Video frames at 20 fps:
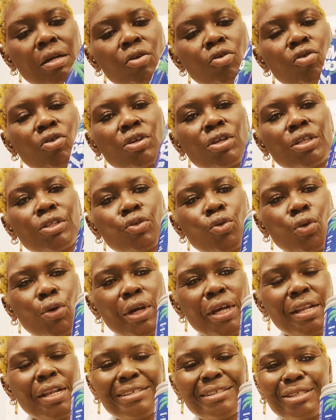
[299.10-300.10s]
coconut
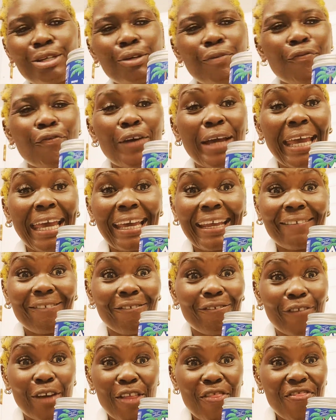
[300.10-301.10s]
oil is good for
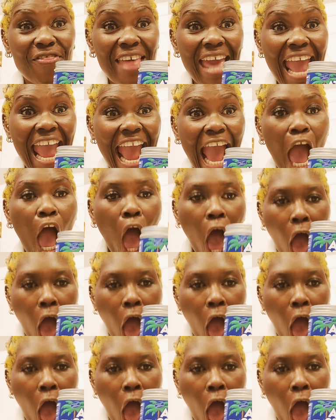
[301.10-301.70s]
everything.